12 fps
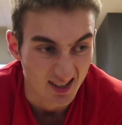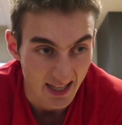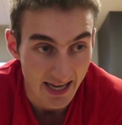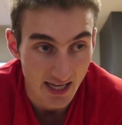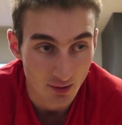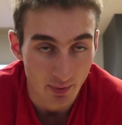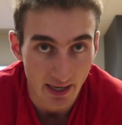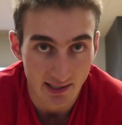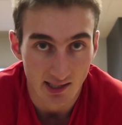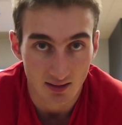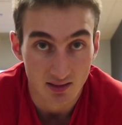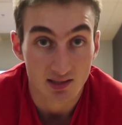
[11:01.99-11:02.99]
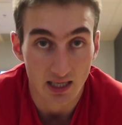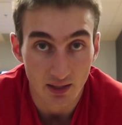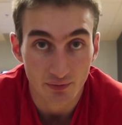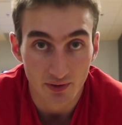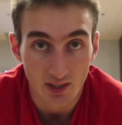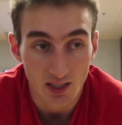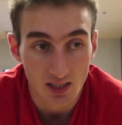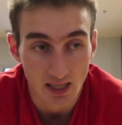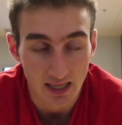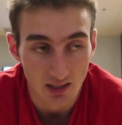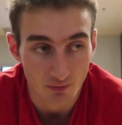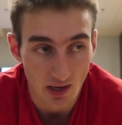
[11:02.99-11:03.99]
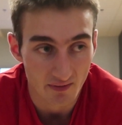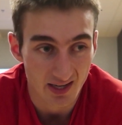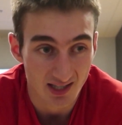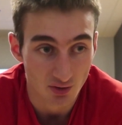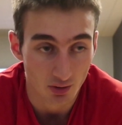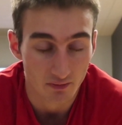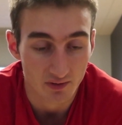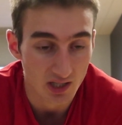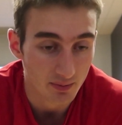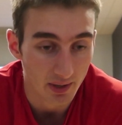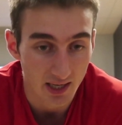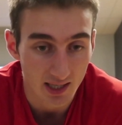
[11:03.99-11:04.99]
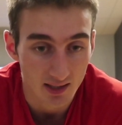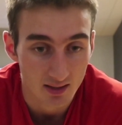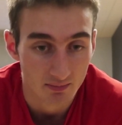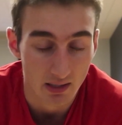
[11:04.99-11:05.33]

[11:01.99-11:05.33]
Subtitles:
land back down safely, and if you have any sort of knee pain,